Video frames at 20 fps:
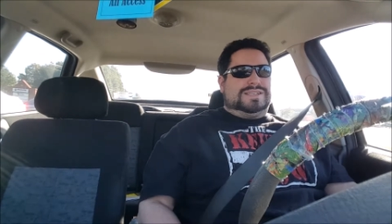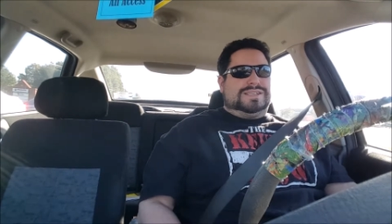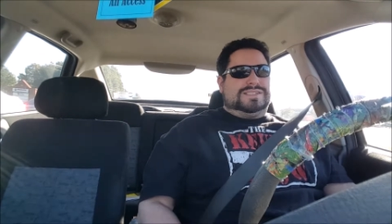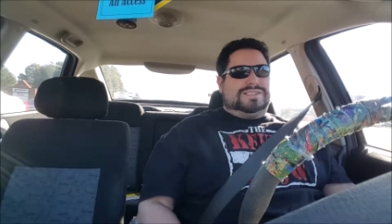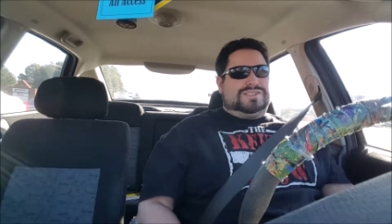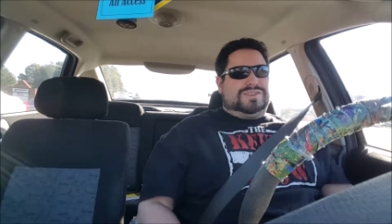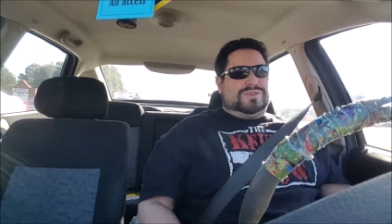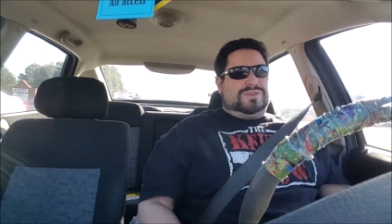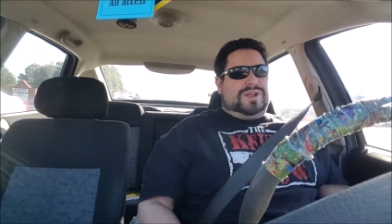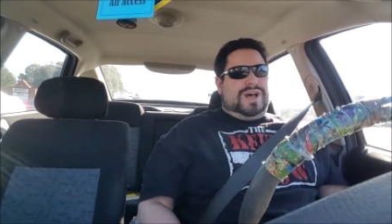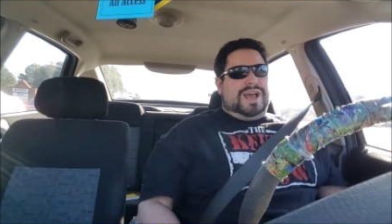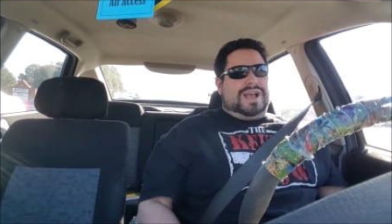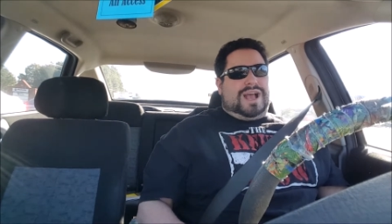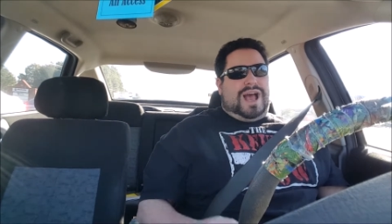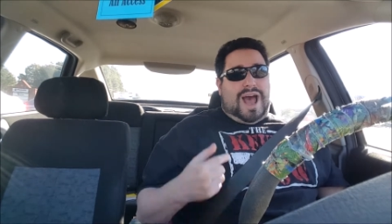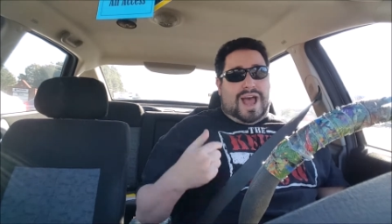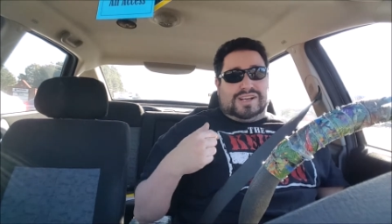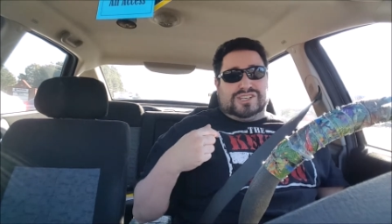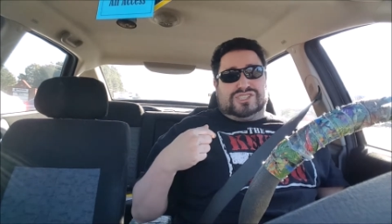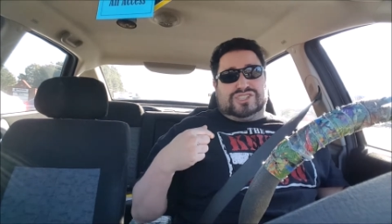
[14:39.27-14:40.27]
is do
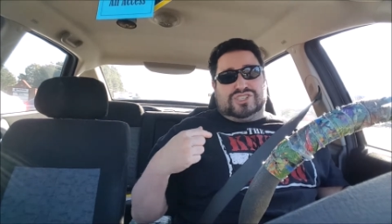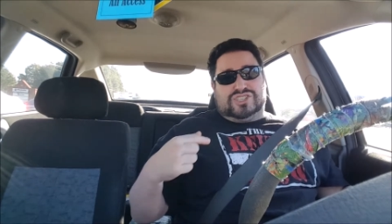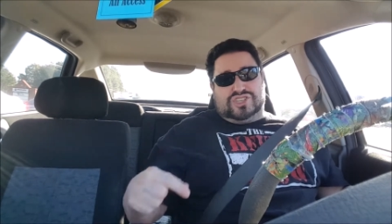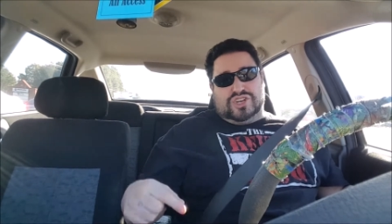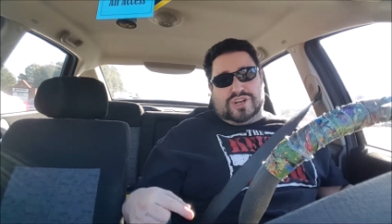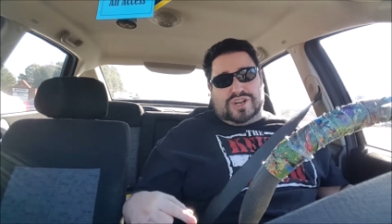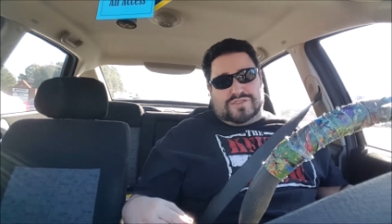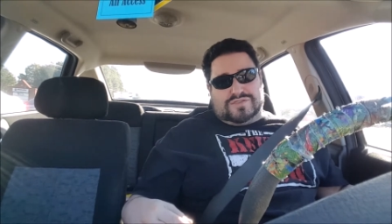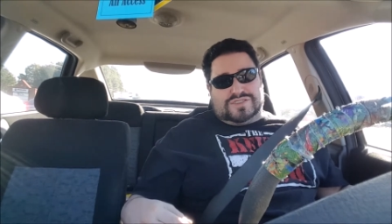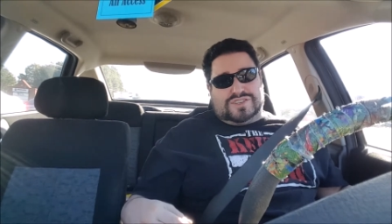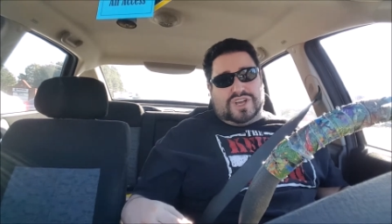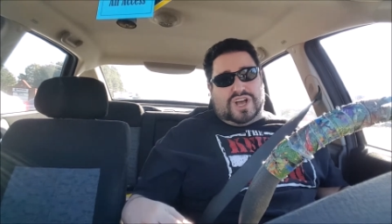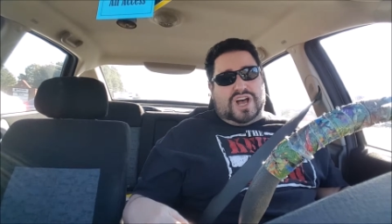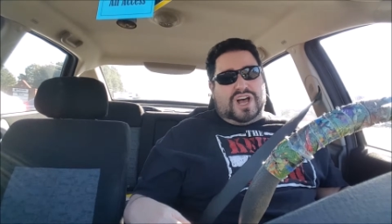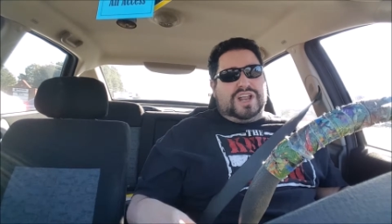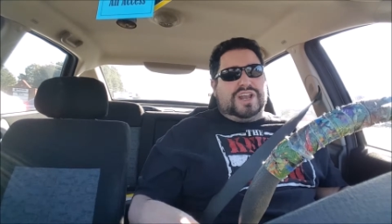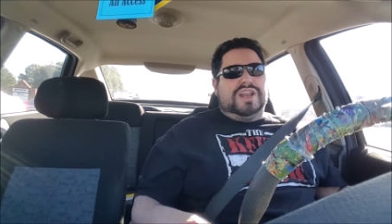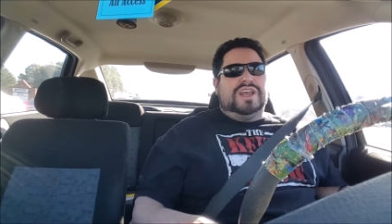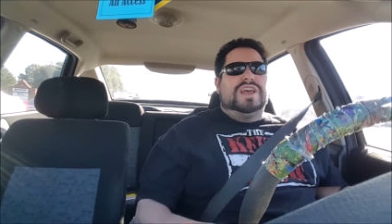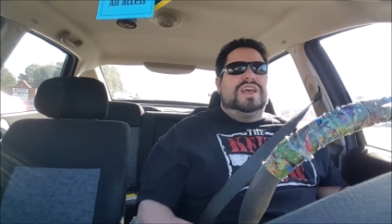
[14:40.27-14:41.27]
like I should have
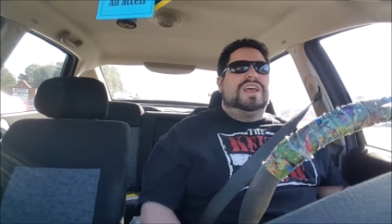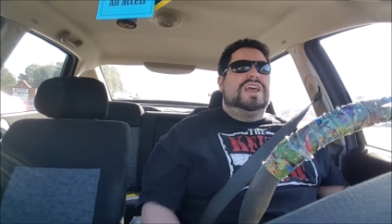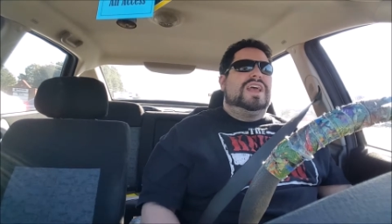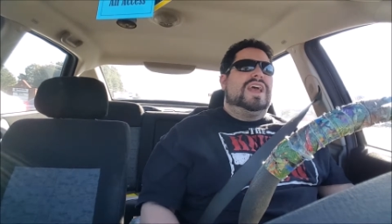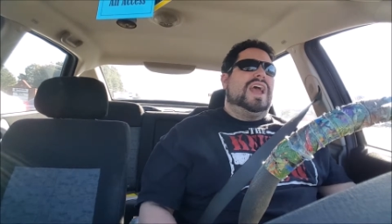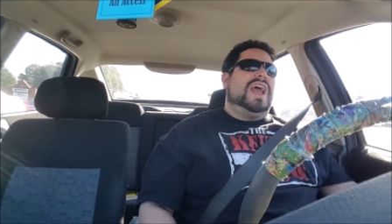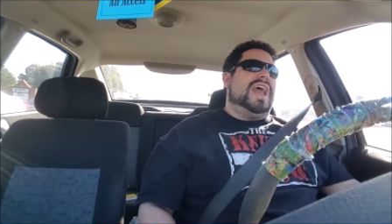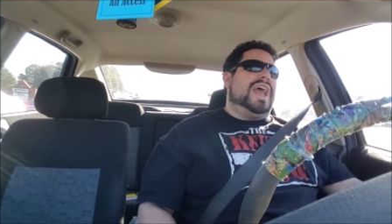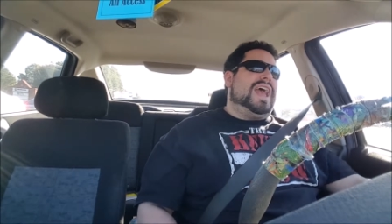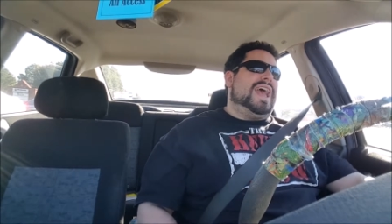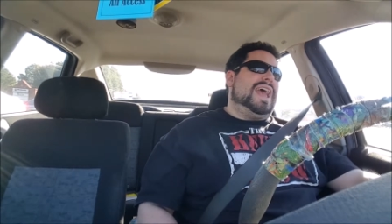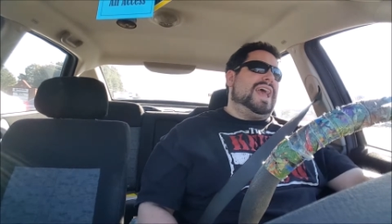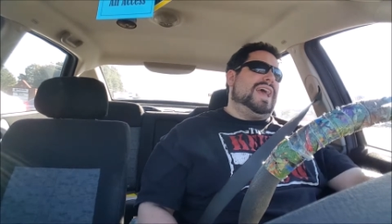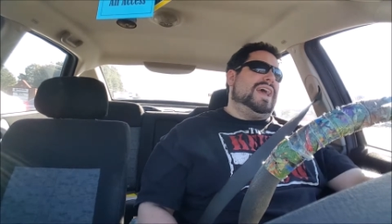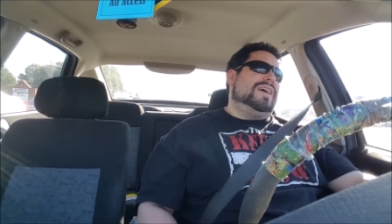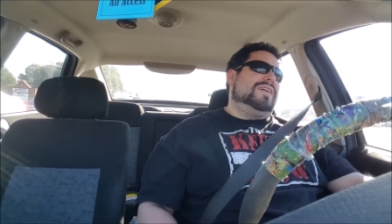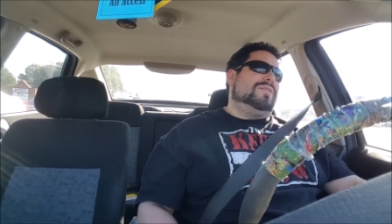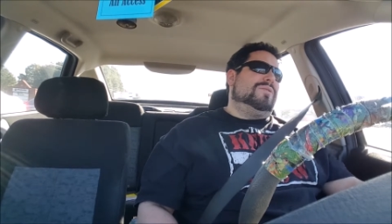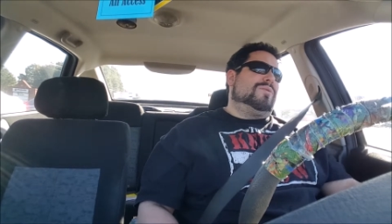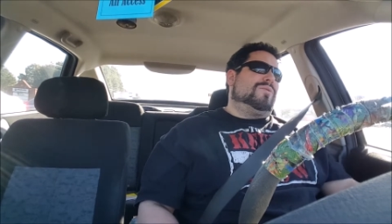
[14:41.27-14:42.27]
done
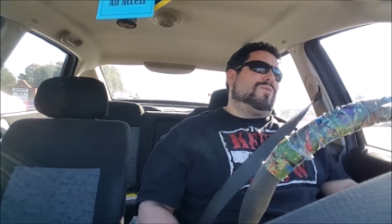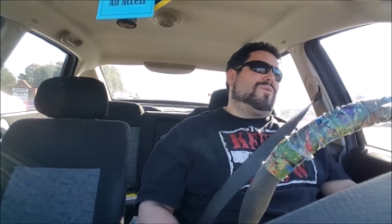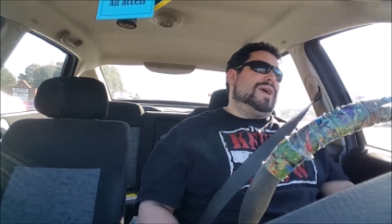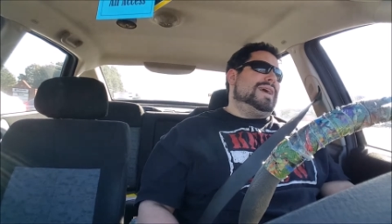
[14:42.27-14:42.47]
and